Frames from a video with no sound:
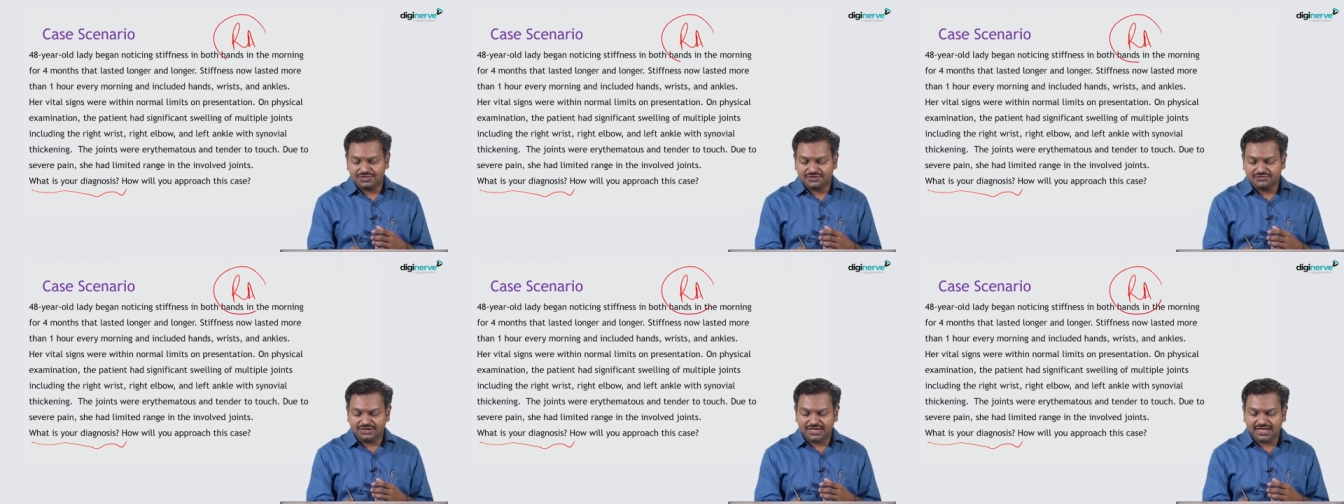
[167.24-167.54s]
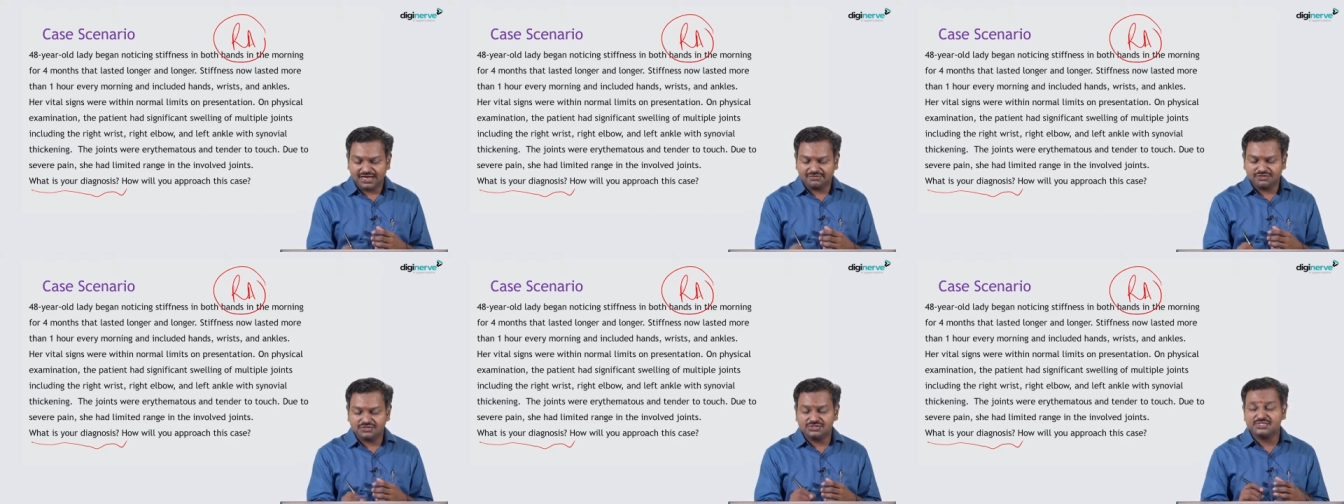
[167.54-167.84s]
We'll
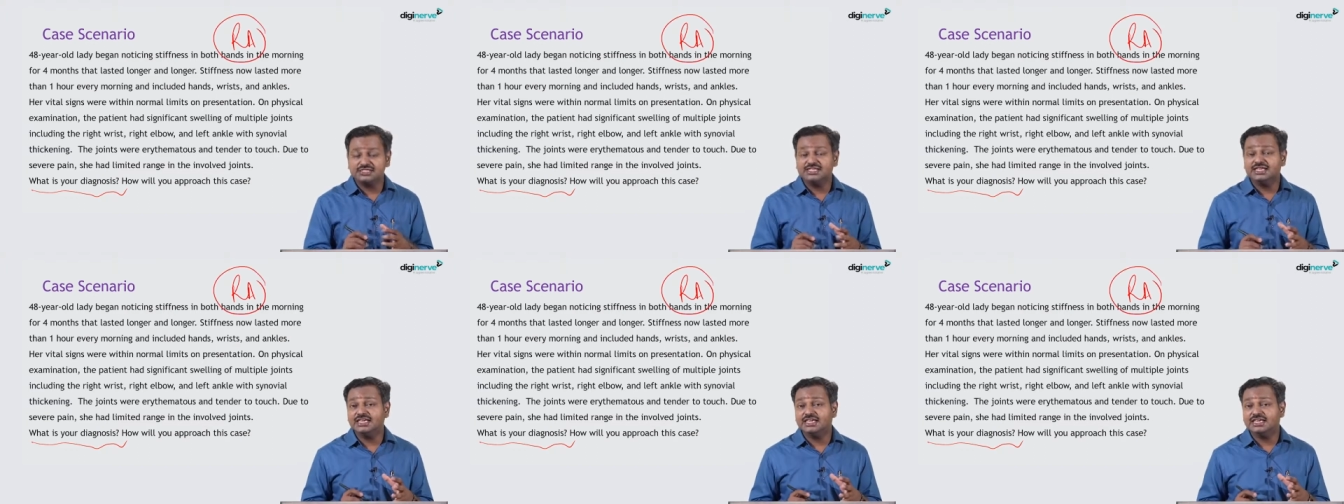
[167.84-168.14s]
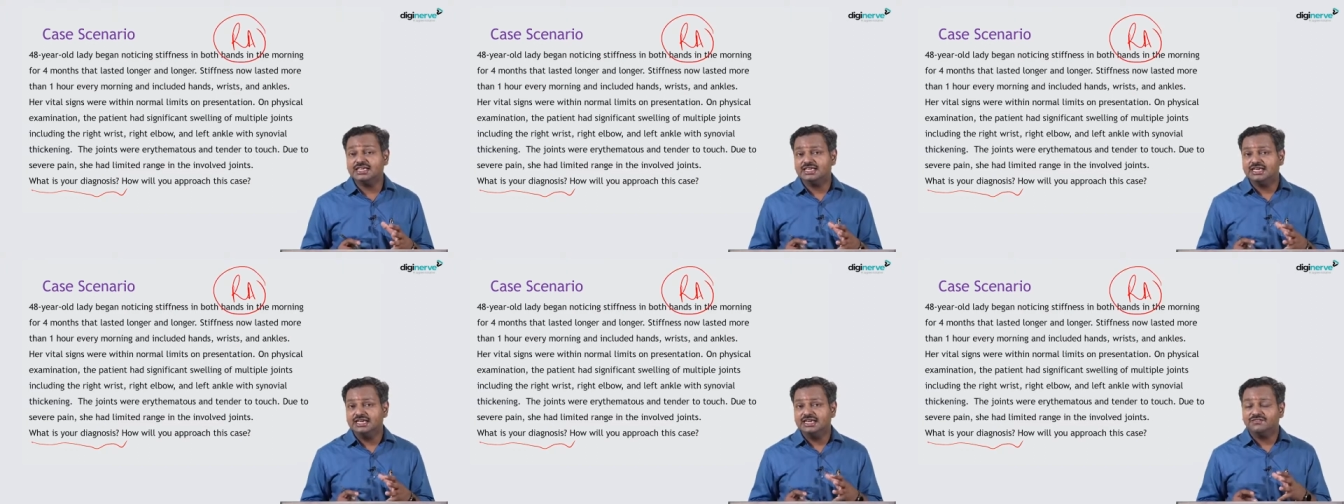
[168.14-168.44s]
have to
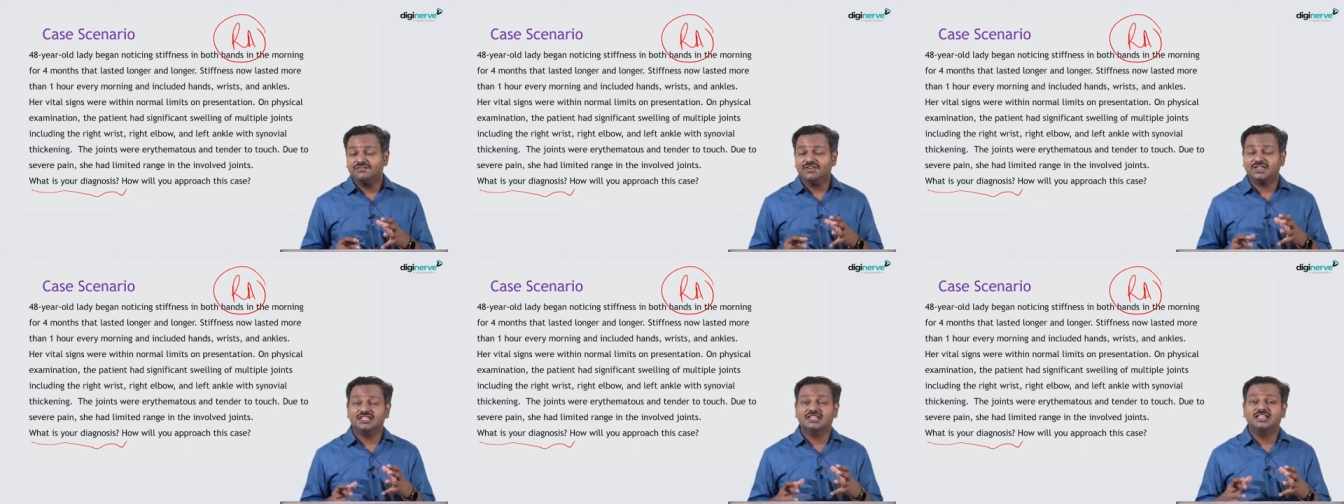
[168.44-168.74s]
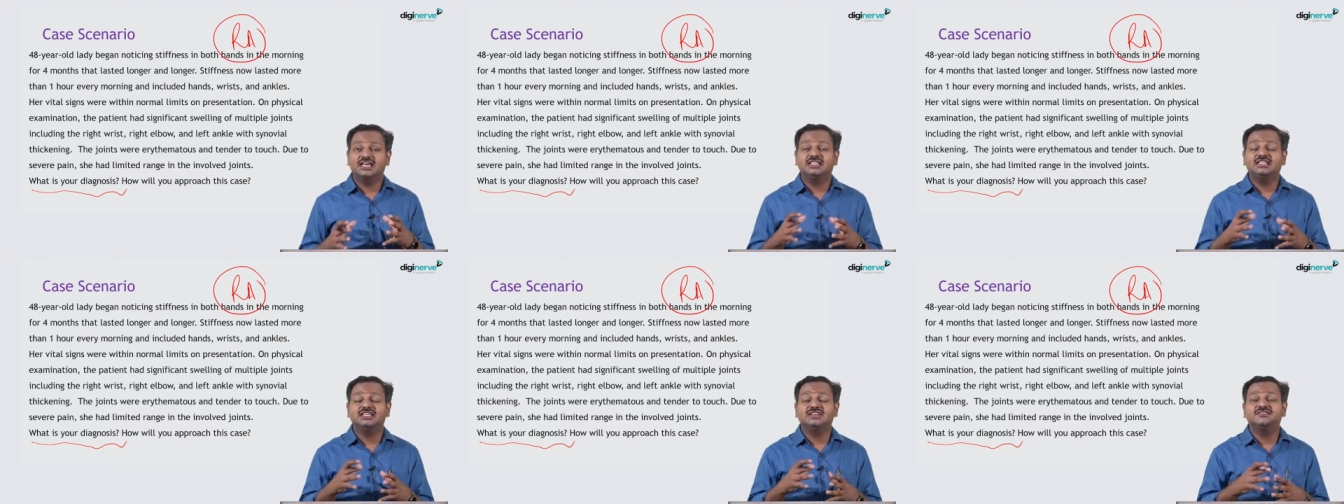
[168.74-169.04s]
see whether
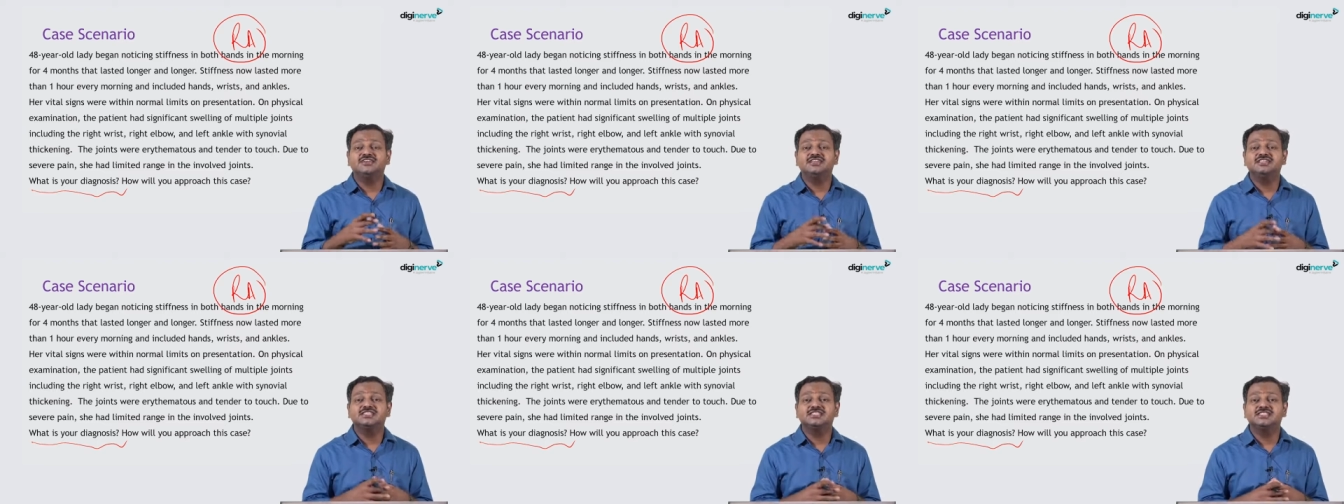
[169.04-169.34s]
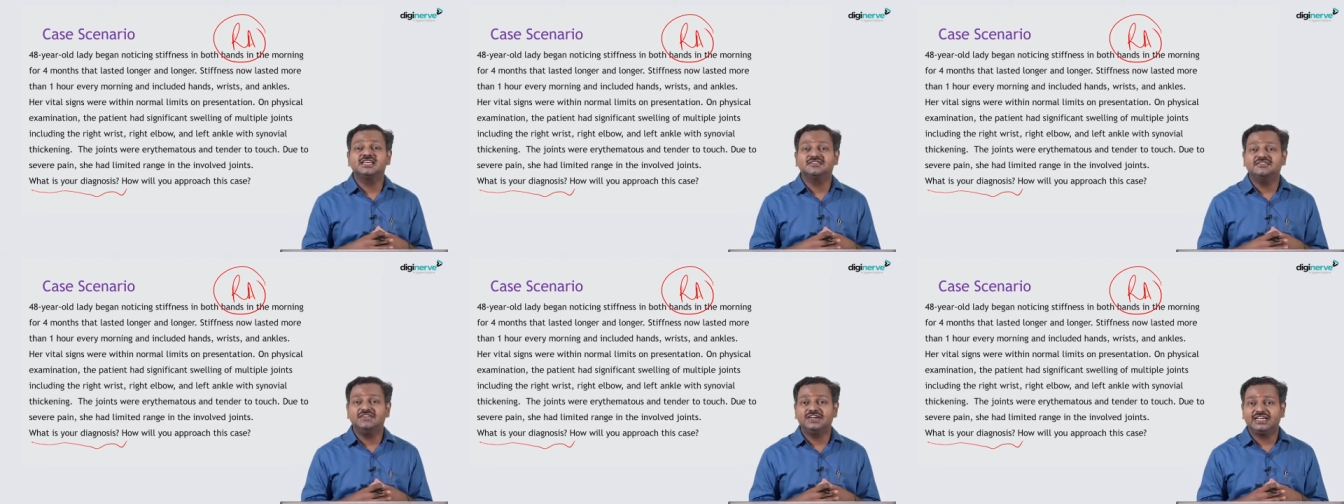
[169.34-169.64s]
the other features
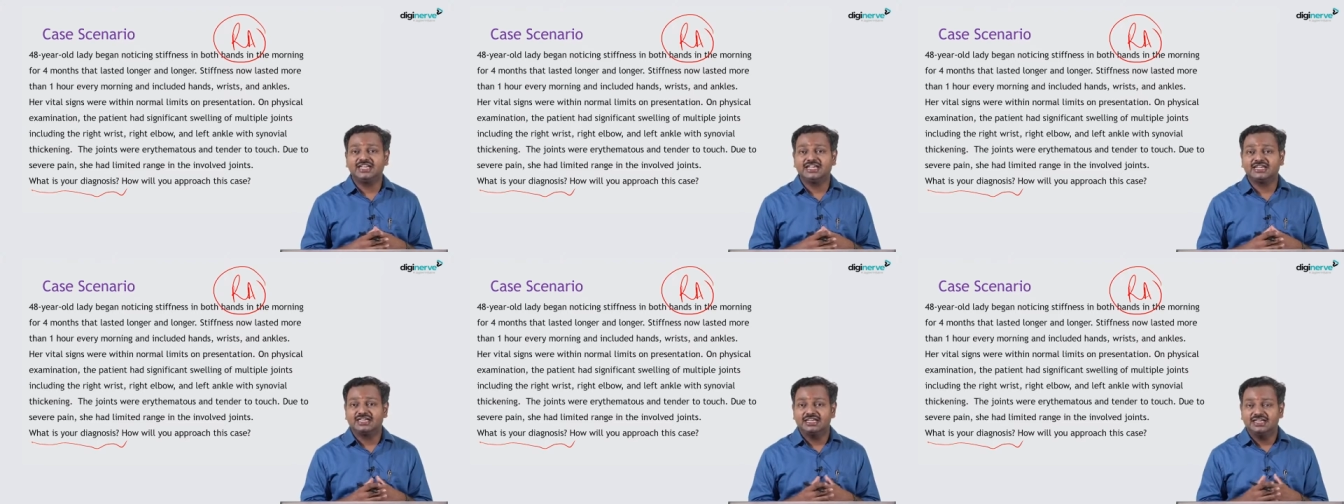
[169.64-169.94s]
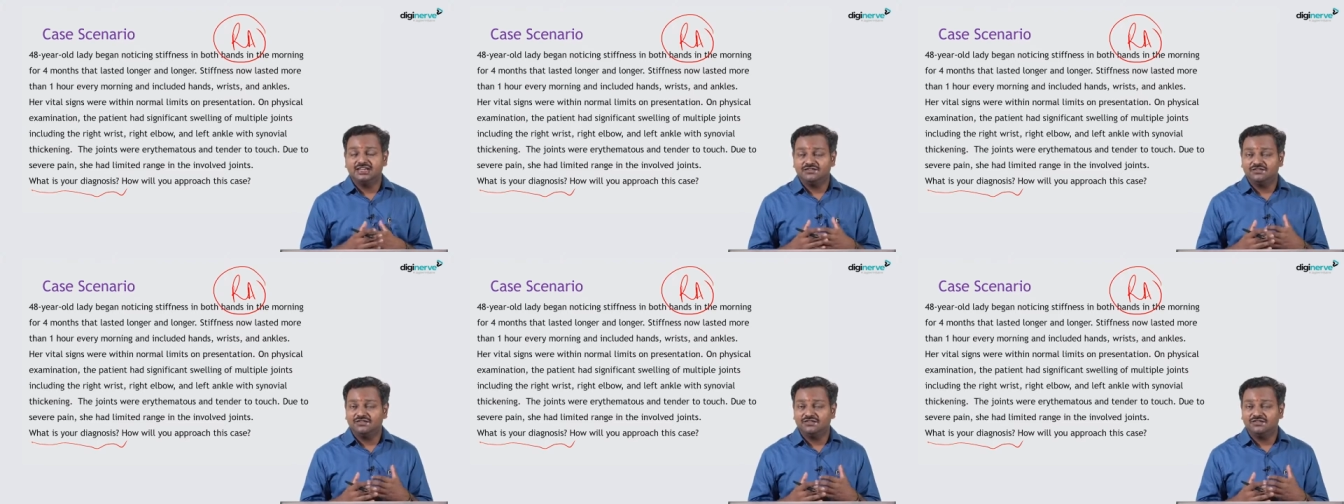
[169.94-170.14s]
are fitting.